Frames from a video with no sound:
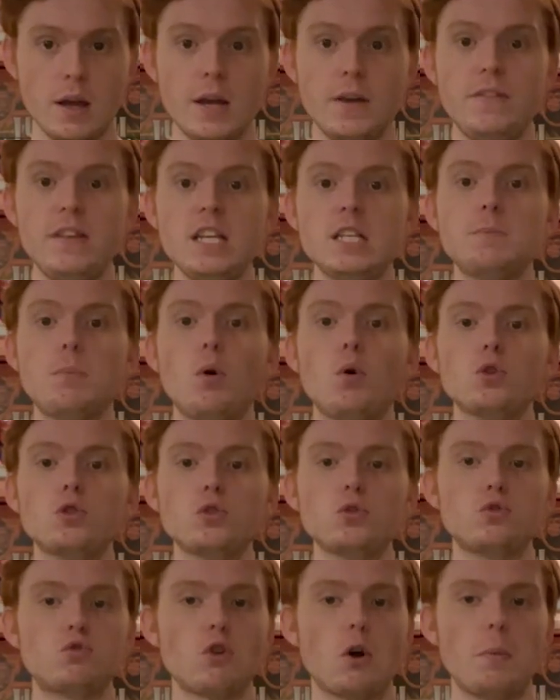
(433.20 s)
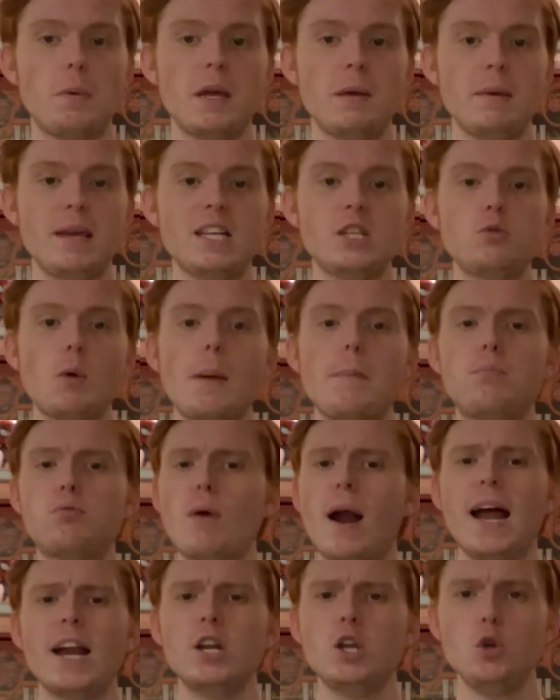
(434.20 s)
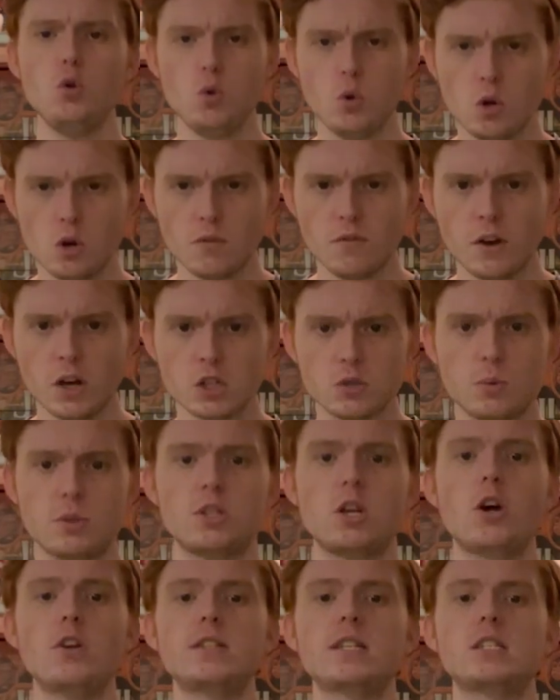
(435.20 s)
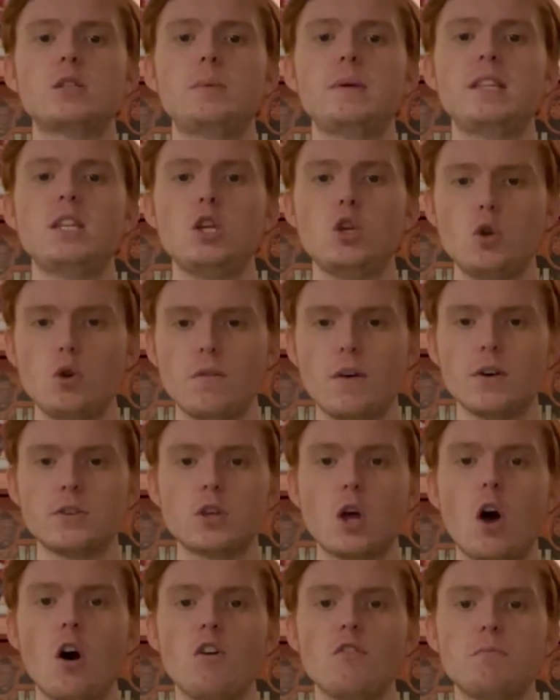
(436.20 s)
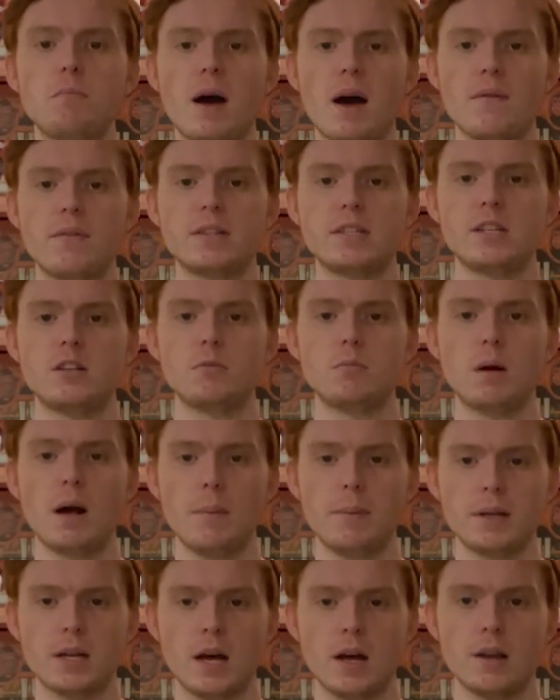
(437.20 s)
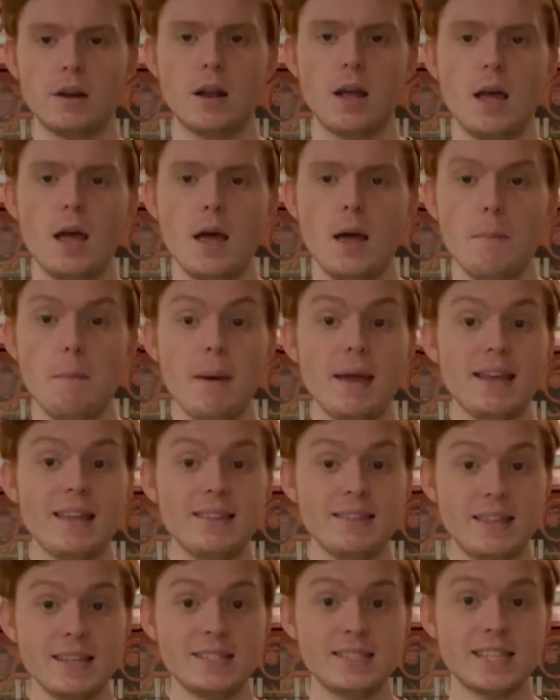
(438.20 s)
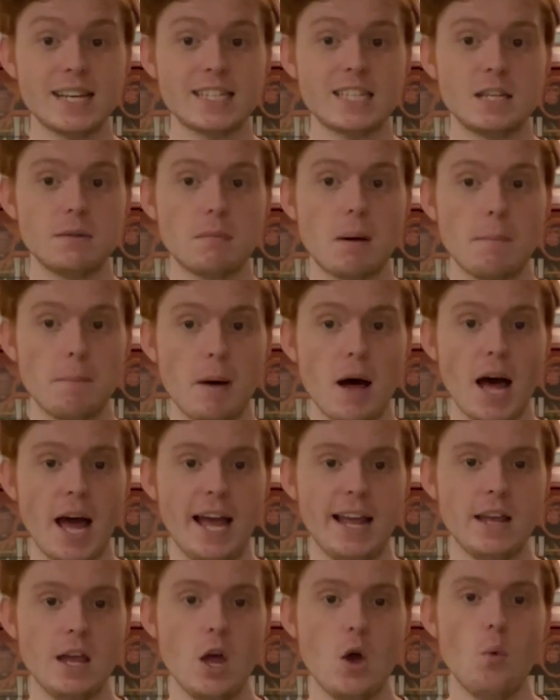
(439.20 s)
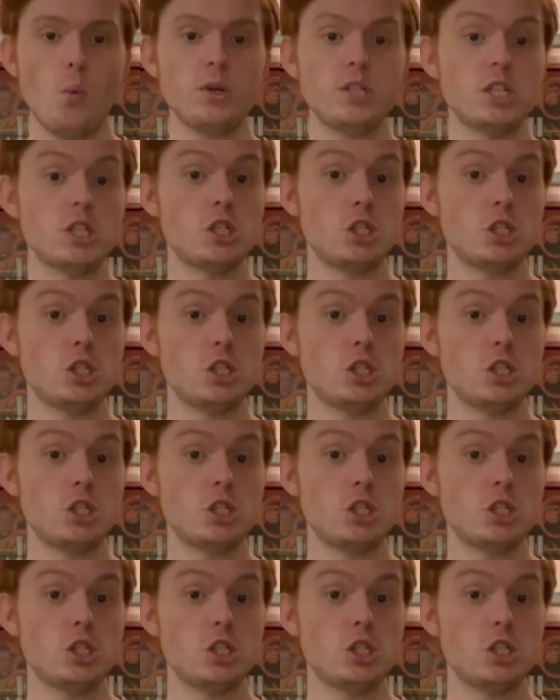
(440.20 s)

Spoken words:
These portals drop him into a brand new universe, which turns out to be the universe of Parvatirupakan, making this setting Mumbai, which is